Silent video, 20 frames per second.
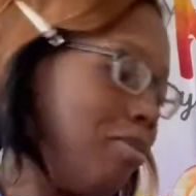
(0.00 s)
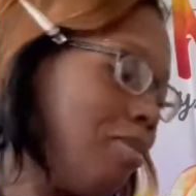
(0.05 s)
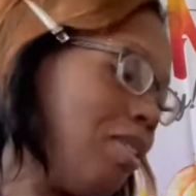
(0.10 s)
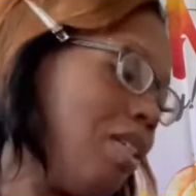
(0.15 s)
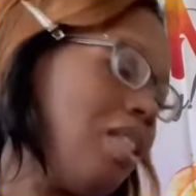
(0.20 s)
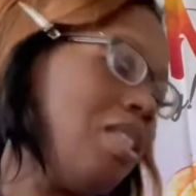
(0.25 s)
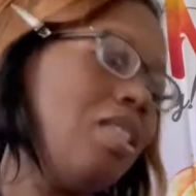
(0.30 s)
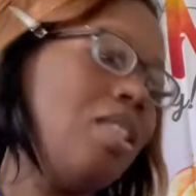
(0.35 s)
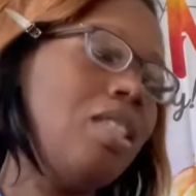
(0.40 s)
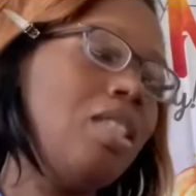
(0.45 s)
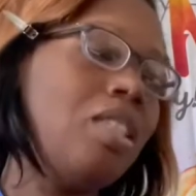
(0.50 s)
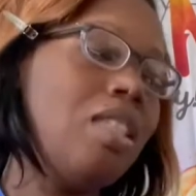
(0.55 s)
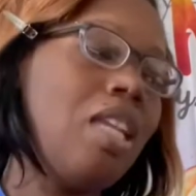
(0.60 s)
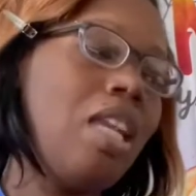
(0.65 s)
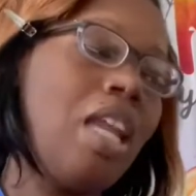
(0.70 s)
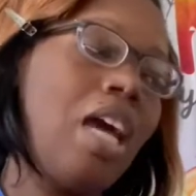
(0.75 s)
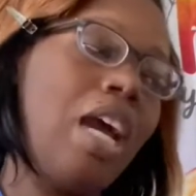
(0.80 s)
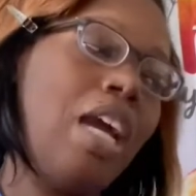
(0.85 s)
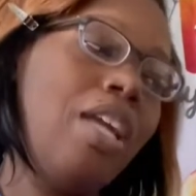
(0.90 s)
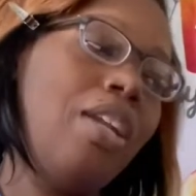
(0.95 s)
Cause this
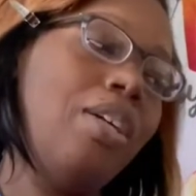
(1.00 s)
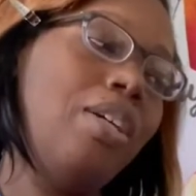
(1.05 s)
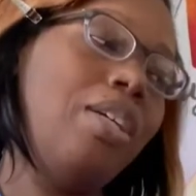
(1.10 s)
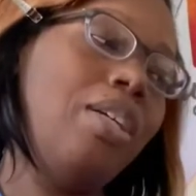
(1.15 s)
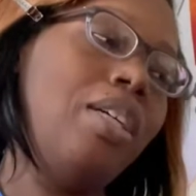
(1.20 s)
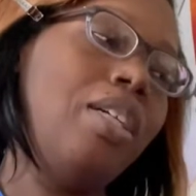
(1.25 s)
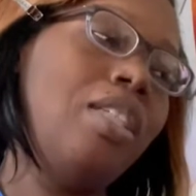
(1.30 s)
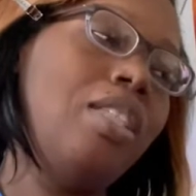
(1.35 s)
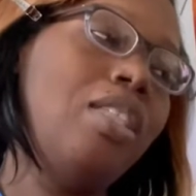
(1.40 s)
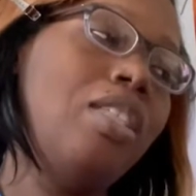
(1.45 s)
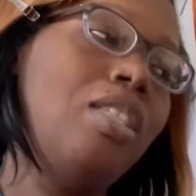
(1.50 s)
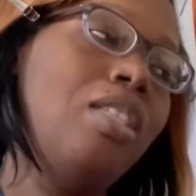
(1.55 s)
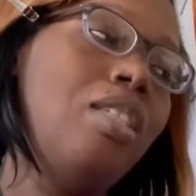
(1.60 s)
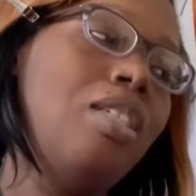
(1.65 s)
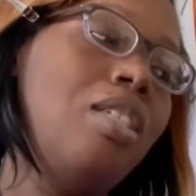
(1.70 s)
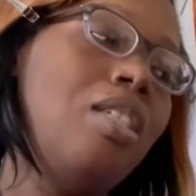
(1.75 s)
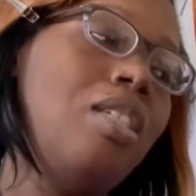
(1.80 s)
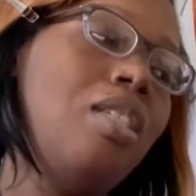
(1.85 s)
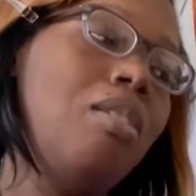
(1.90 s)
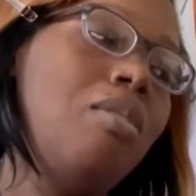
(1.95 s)
lighter is
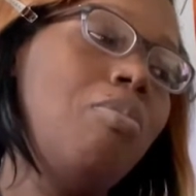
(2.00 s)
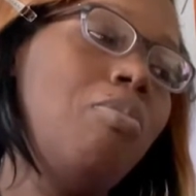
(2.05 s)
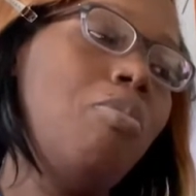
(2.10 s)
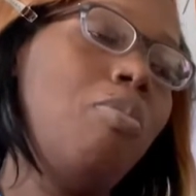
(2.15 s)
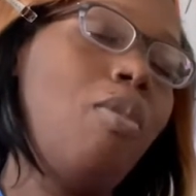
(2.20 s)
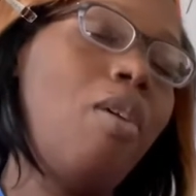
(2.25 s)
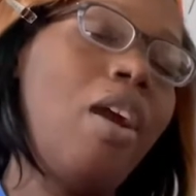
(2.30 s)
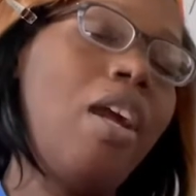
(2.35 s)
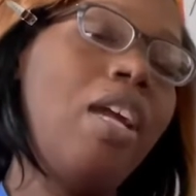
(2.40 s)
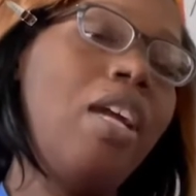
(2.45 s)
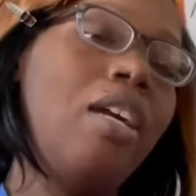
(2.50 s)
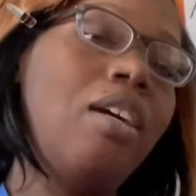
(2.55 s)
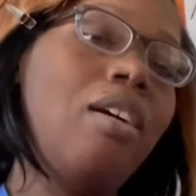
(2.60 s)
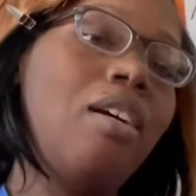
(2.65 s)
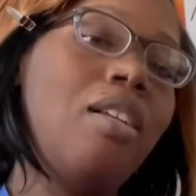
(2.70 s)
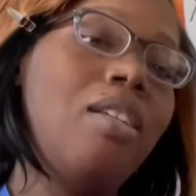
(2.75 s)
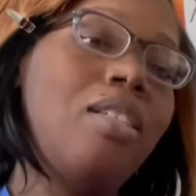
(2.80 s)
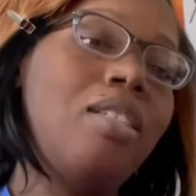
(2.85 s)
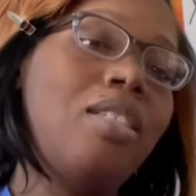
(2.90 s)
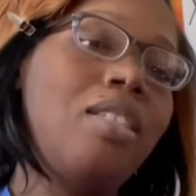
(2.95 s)
it's bright
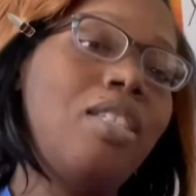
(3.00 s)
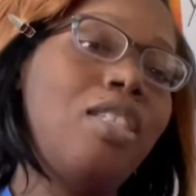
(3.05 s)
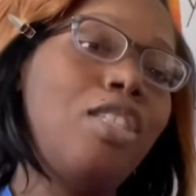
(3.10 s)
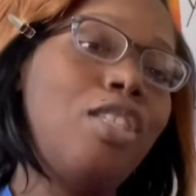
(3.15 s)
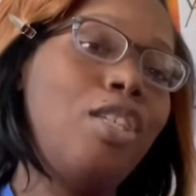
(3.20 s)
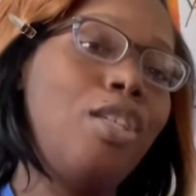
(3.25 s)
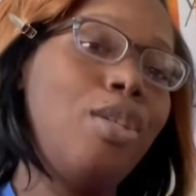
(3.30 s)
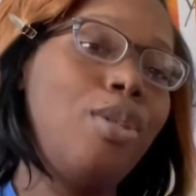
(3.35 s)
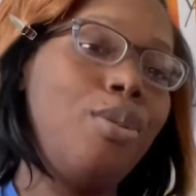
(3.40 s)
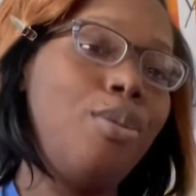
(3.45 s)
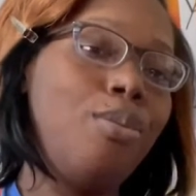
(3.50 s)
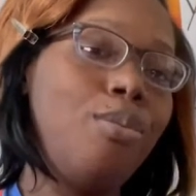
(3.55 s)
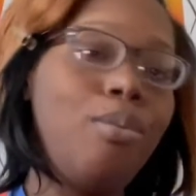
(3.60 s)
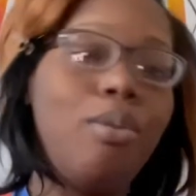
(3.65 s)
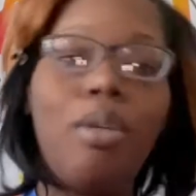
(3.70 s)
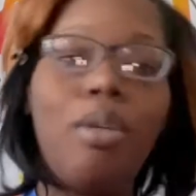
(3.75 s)
colors, it's cute.